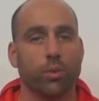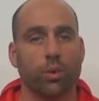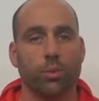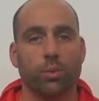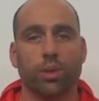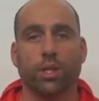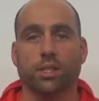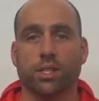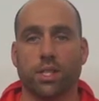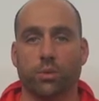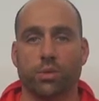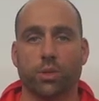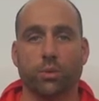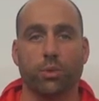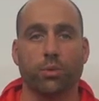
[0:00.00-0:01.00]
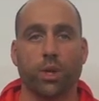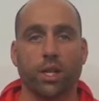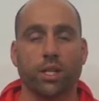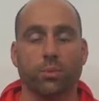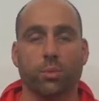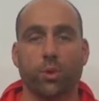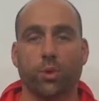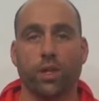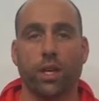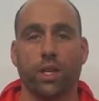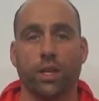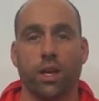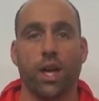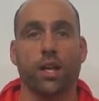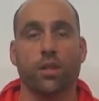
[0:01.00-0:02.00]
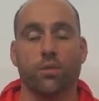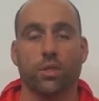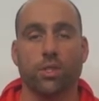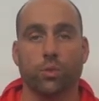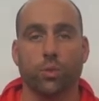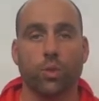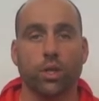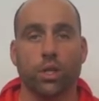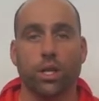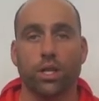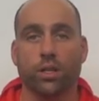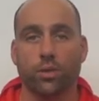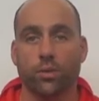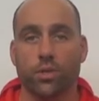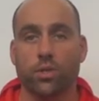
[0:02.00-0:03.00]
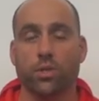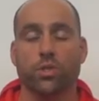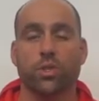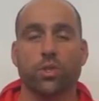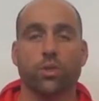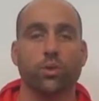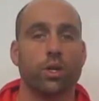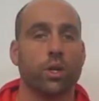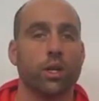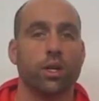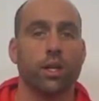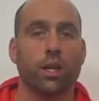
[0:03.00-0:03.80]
We played teams that were ranked, both NAIA Division I and Division II,